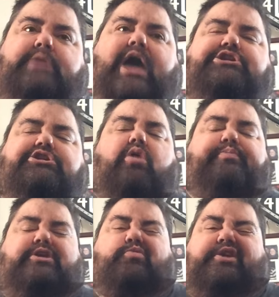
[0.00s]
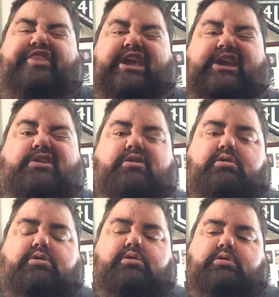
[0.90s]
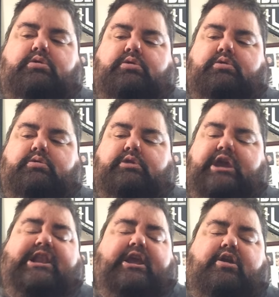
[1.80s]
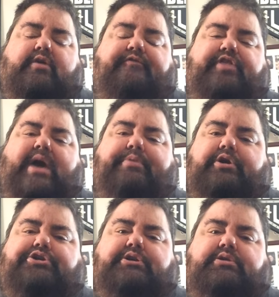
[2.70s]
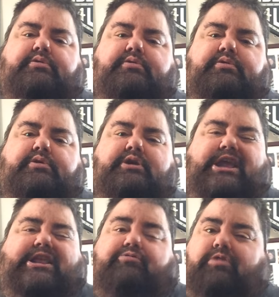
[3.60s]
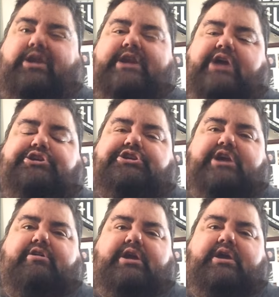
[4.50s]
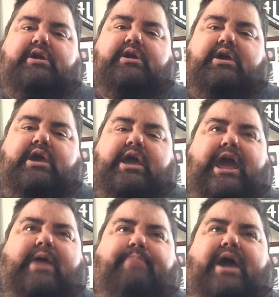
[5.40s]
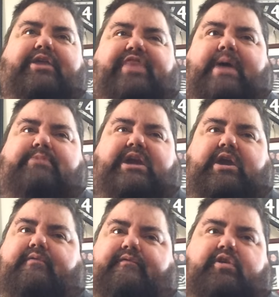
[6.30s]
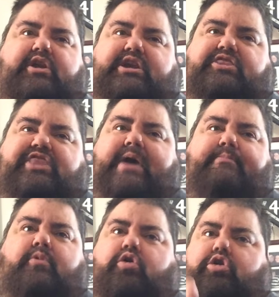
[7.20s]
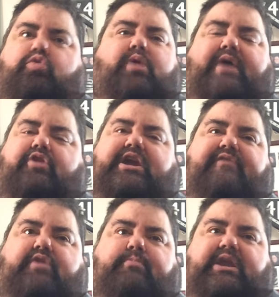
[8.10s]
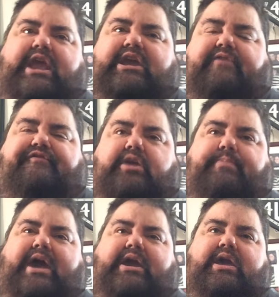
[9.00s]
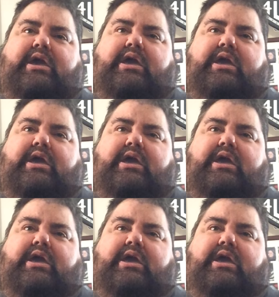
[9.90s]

I just hope you would think, is it good for that person? Is it really necessary? And by them or whoever giving me negative feedback,